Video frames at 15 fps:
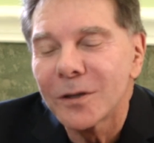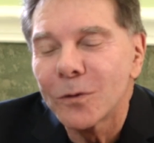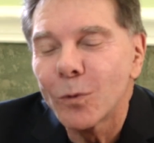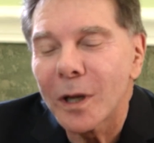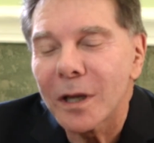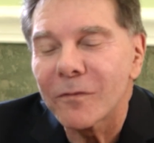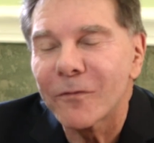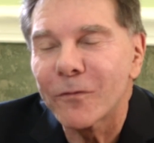
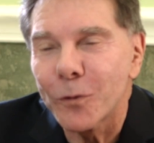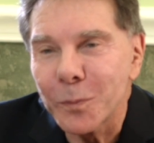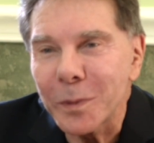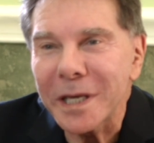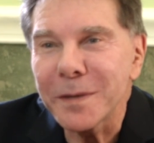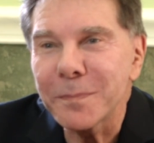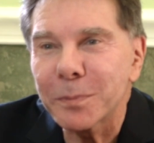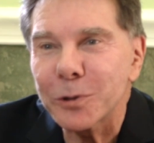Well, for
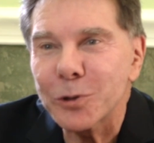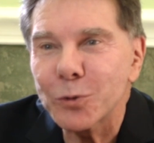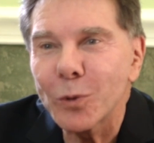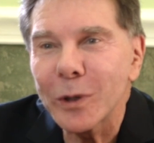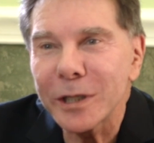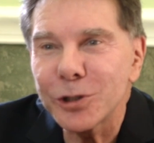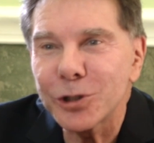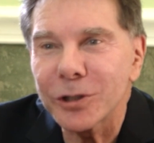me,
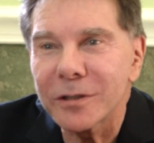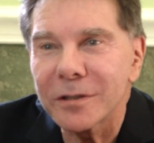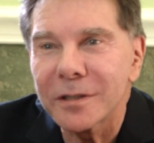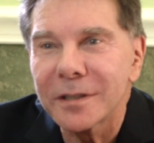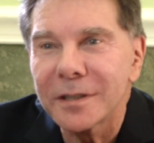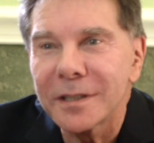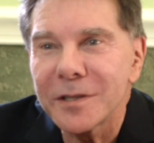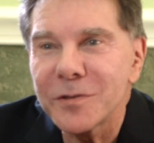persuasion
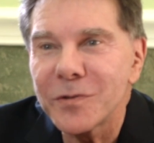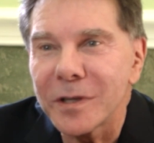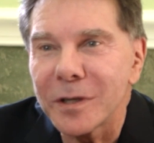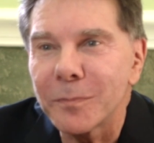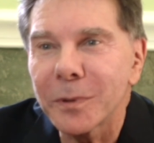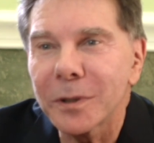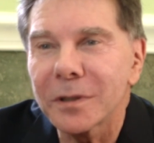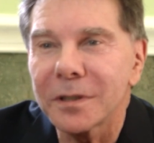is the
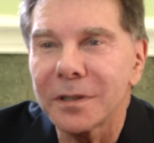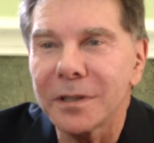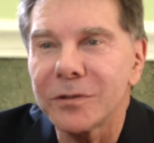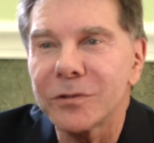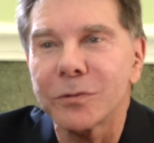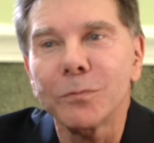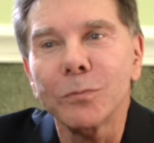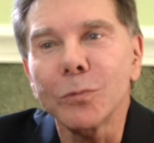ability
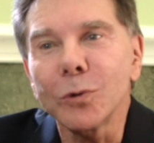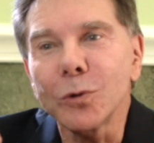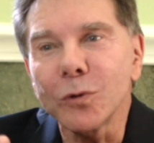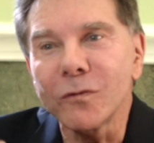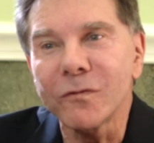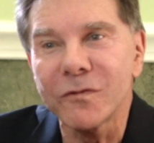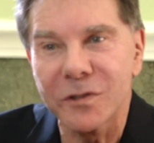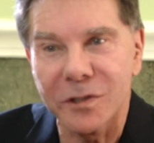to
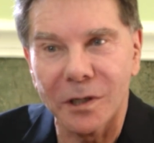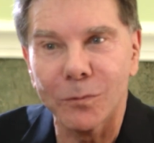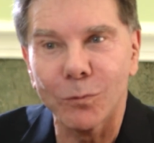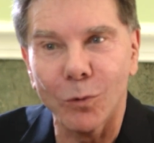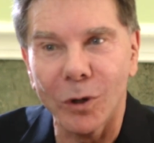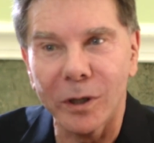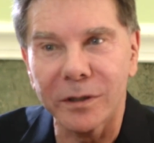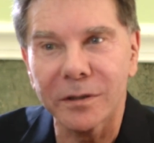move
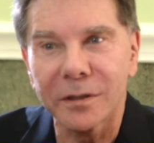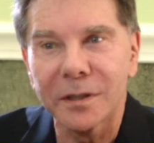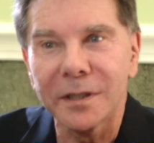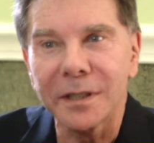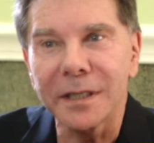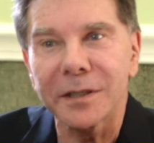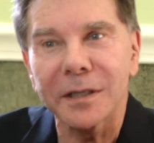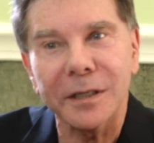someone
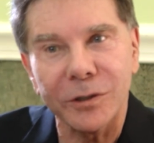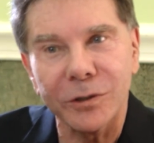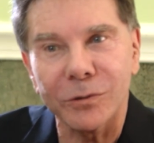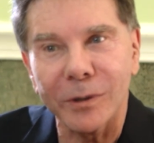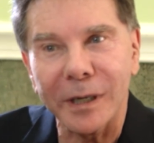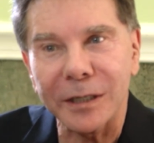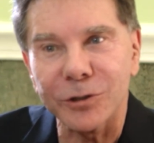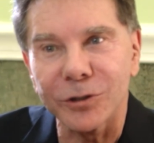in our
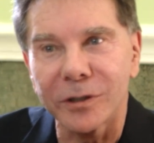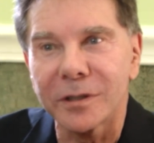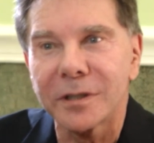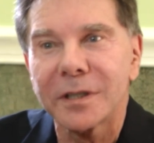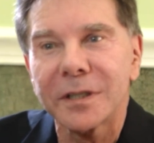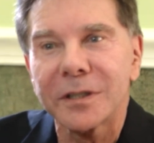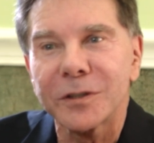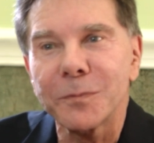direction,
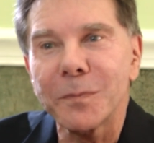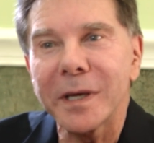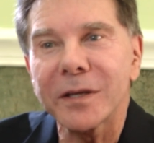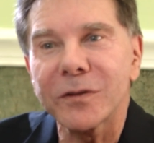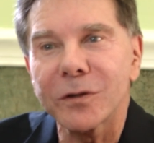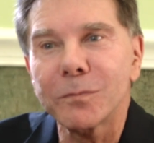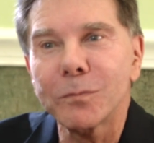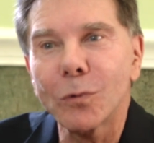to make
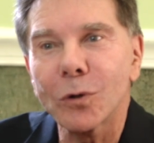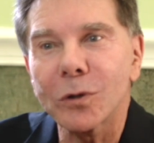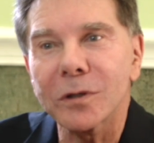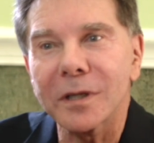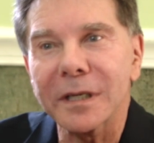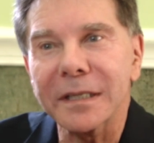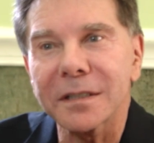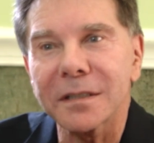them more
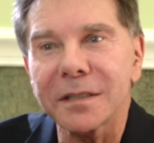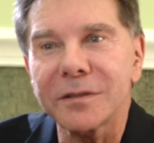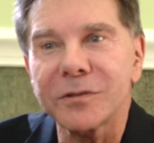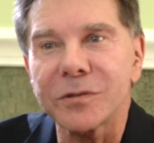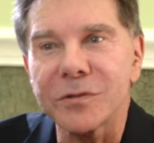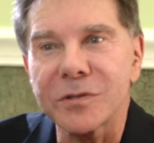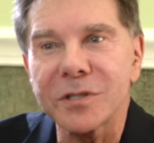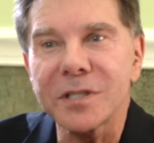likely
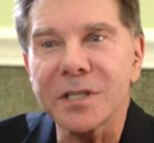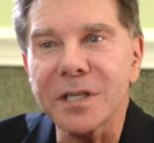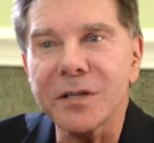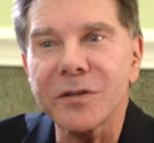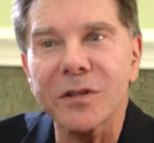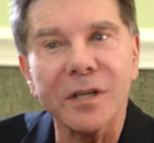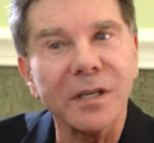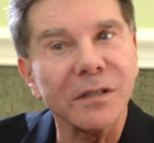to see
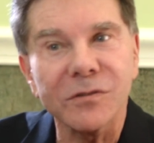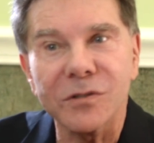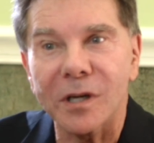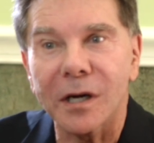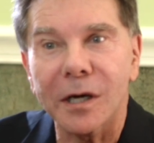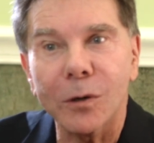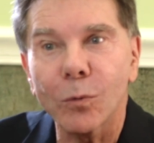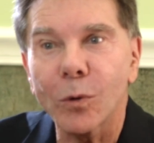things
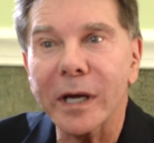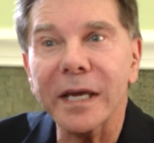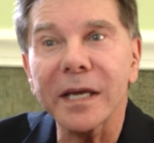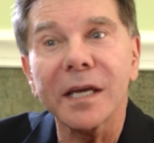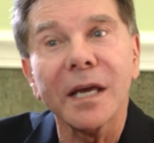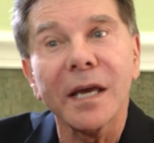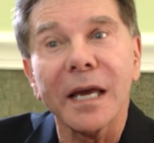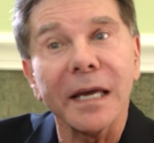our
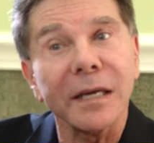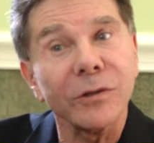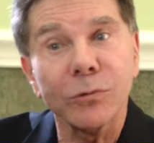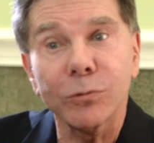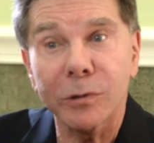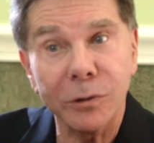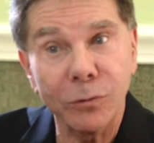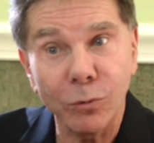way and
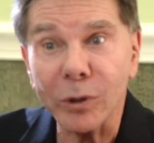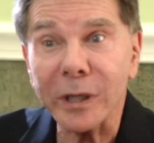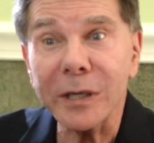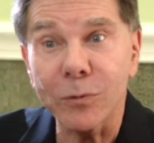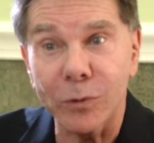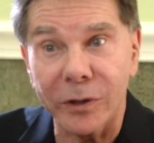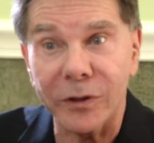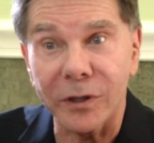to agree
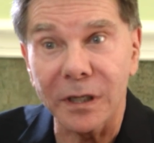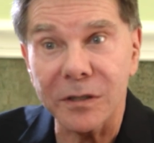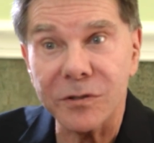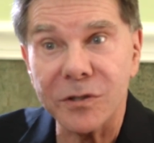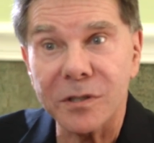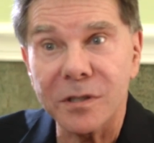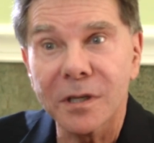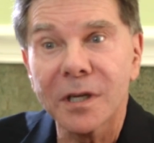with
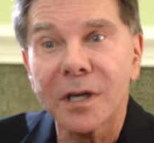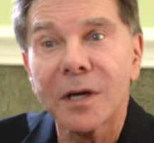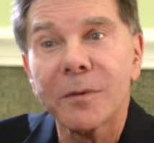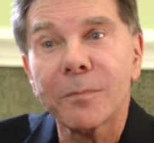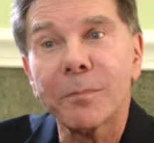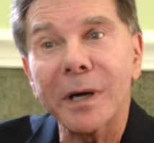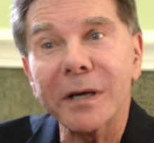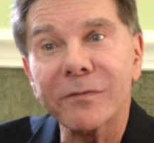us
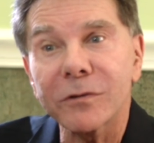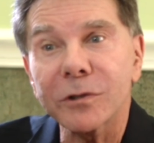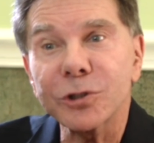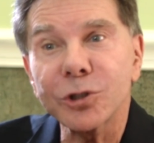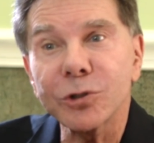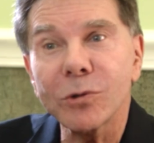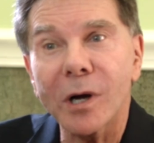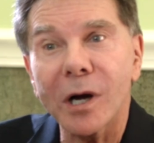by
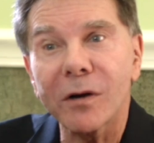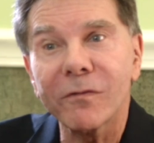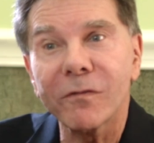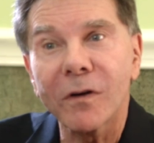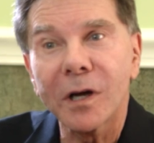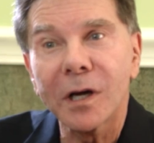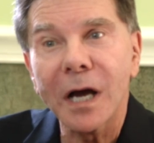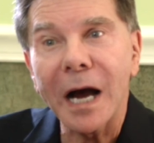virtue of
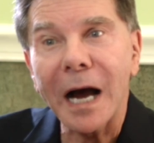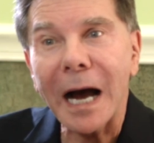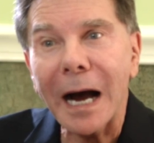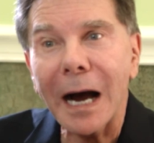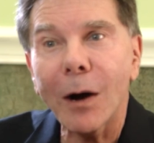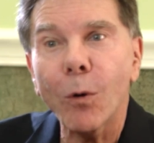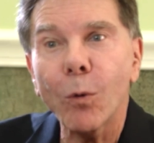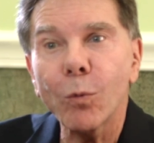
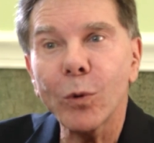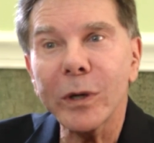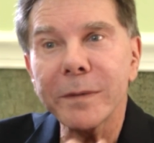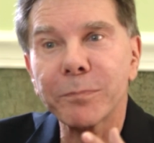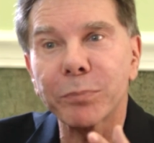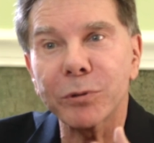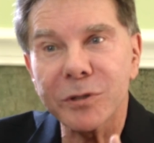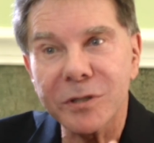how we
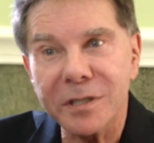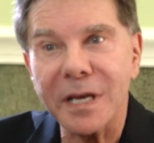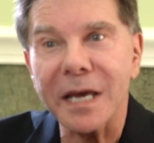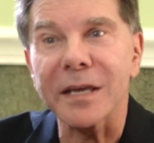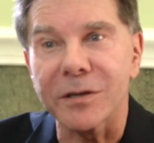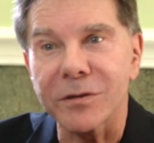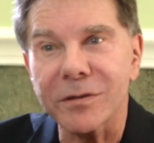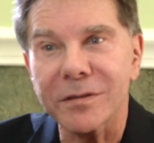
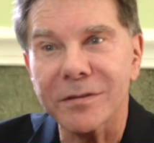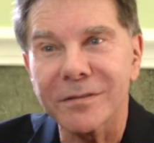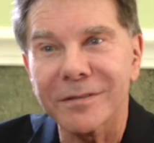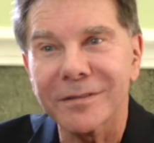present